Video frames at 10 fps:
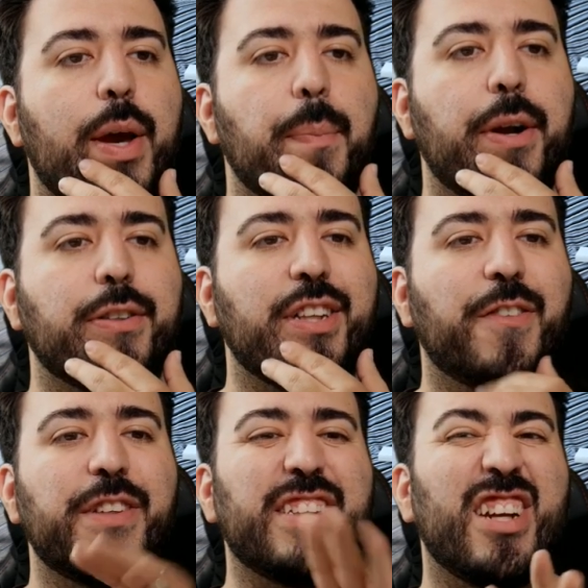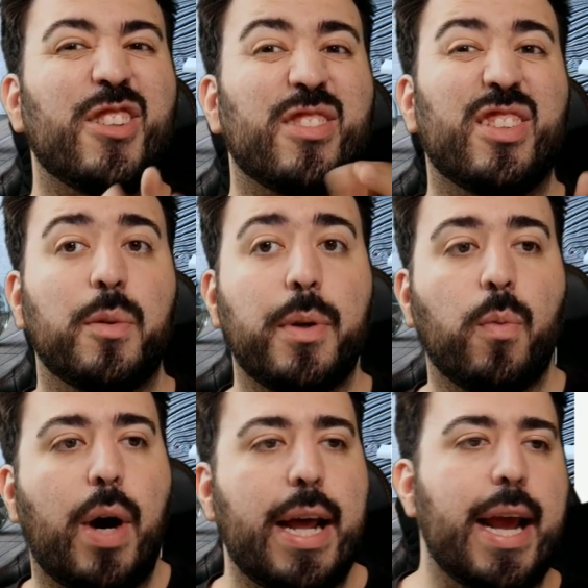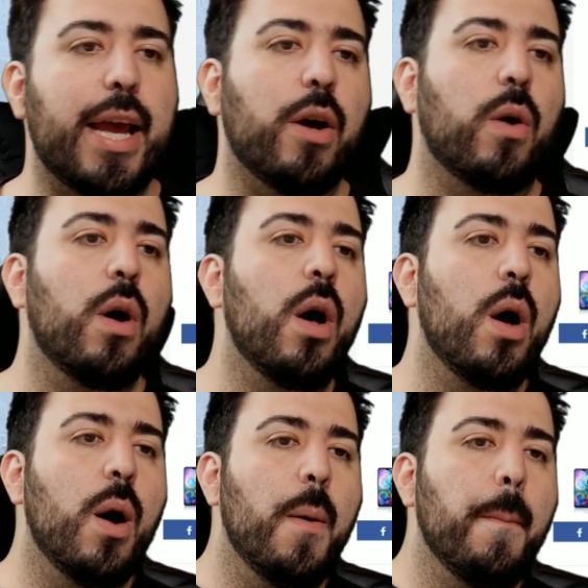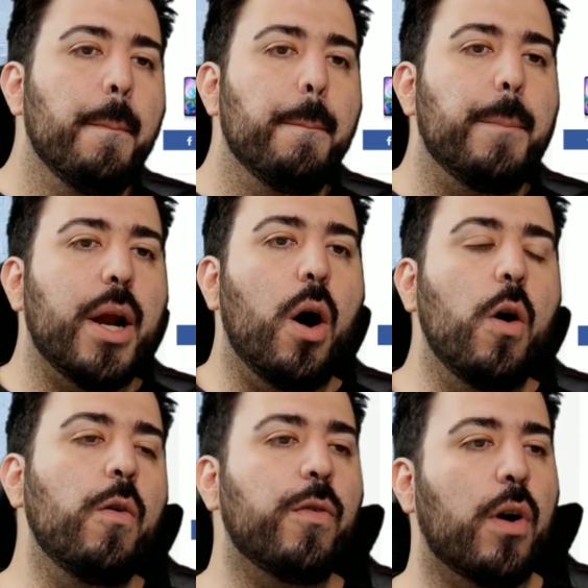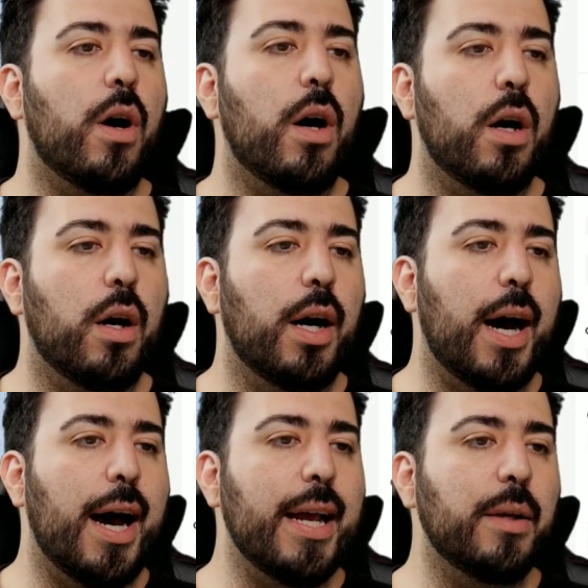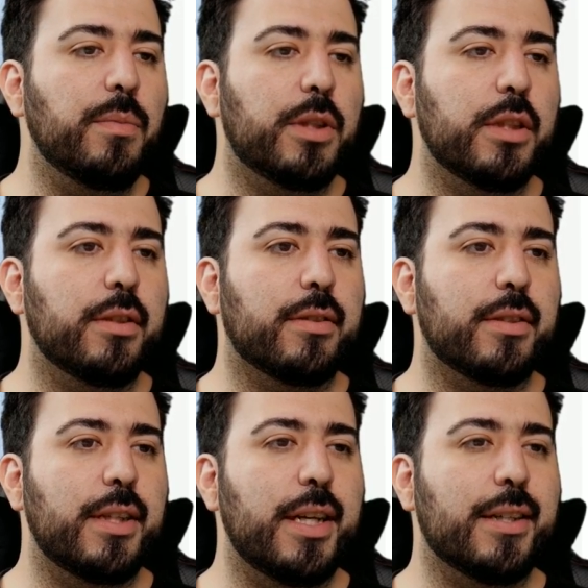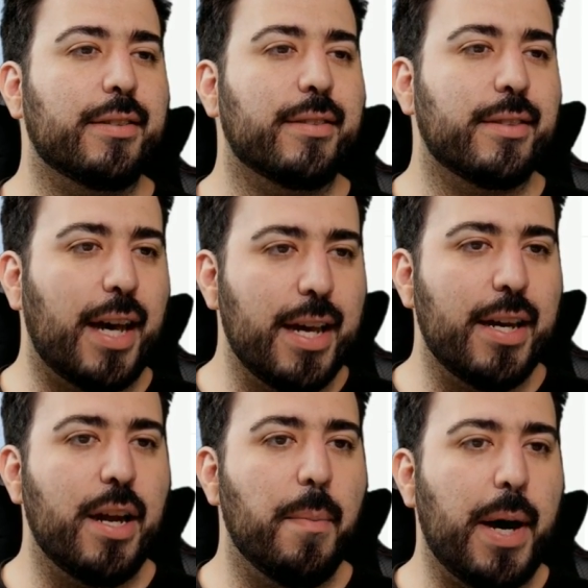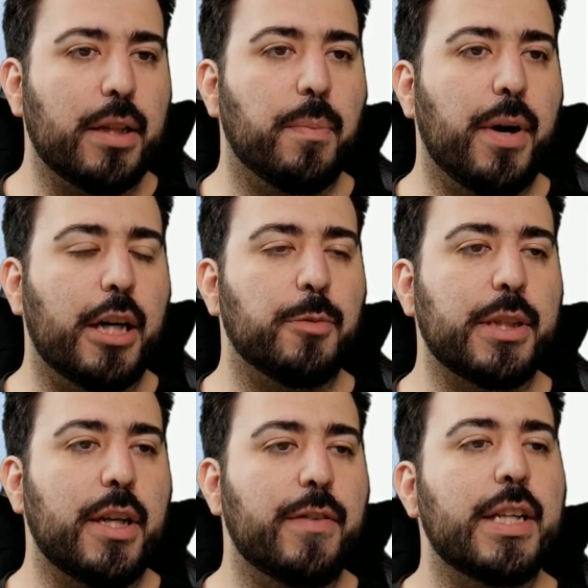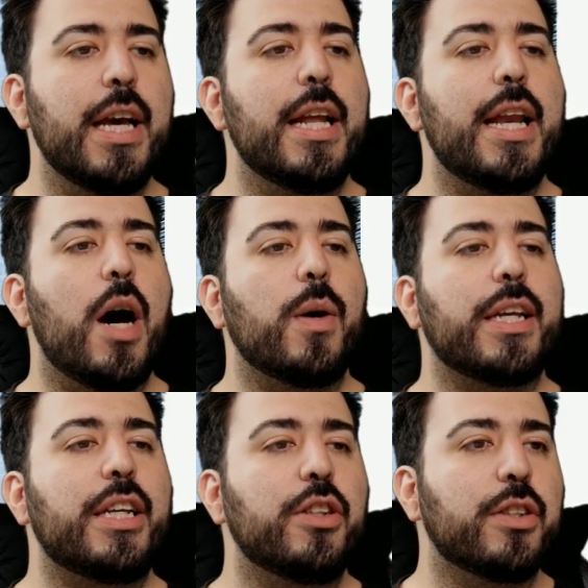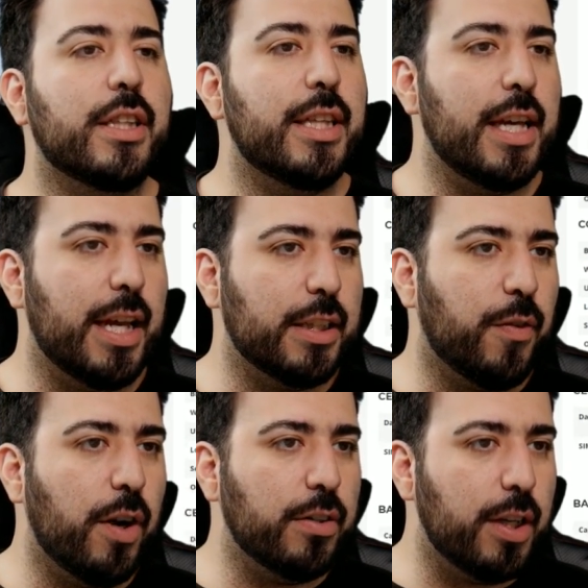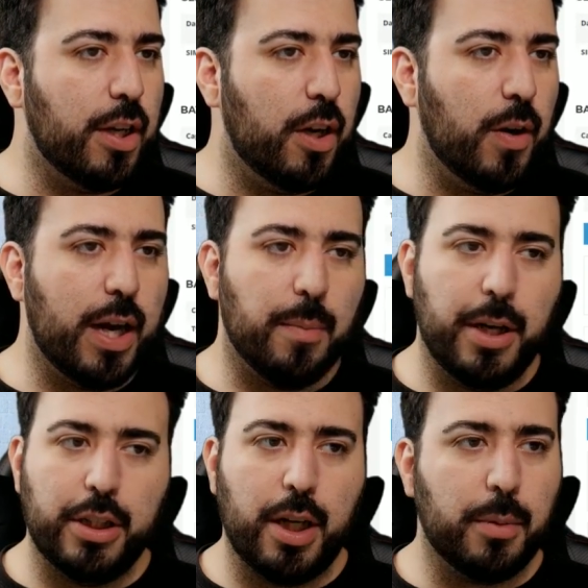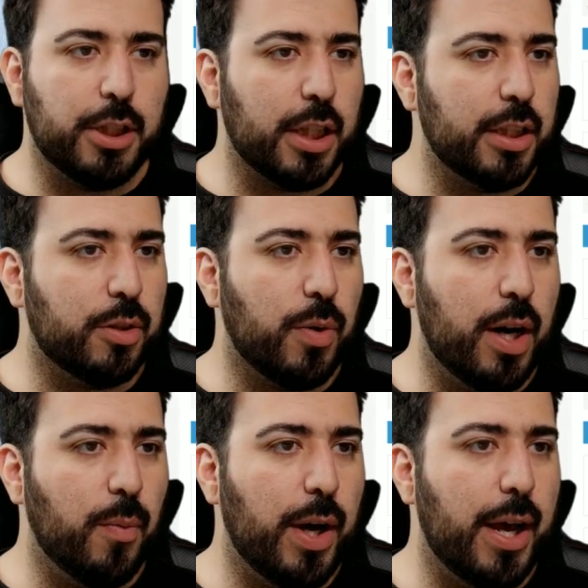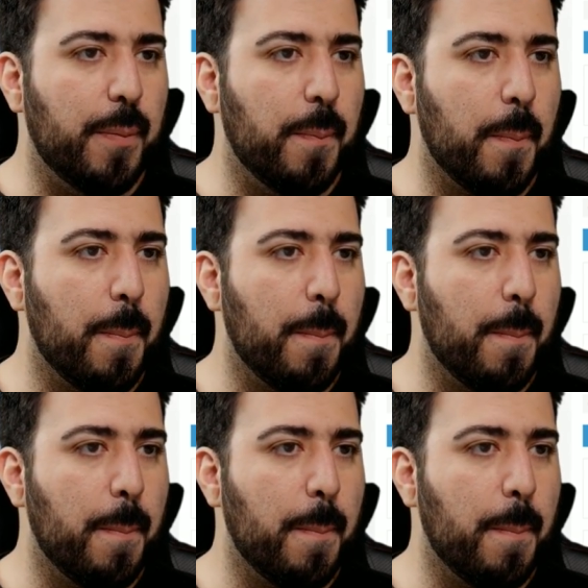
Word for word: we'll get better selfies and it'll still be wide angle. But overall, I am just excited about the prospect of this. Now, here's the thing. As far as I know, and I'm going to double check this right away.